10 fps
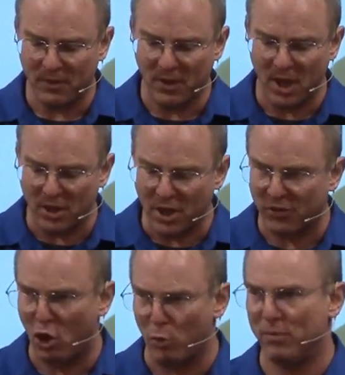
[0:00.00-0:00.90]
In this
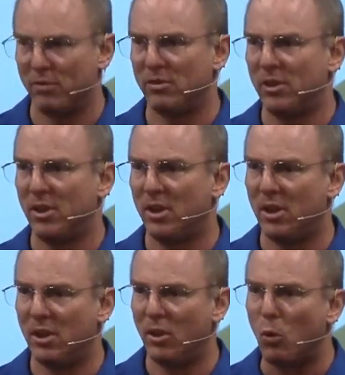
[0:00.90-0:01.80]
hope,
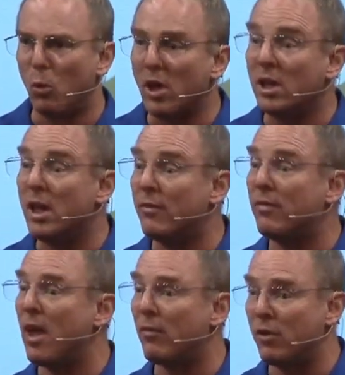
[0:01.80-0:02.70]
we live
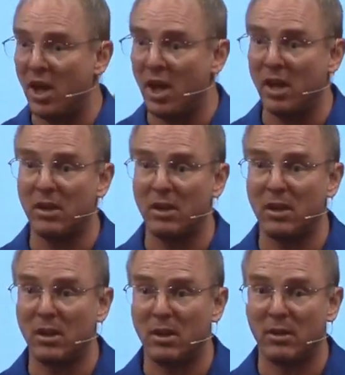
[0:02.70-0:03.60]
every day
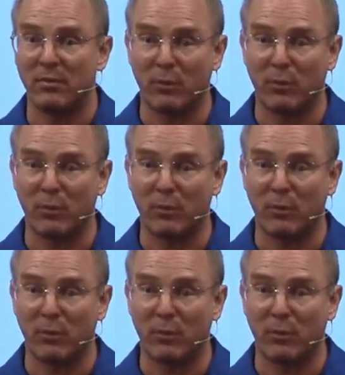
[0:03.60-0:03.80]
for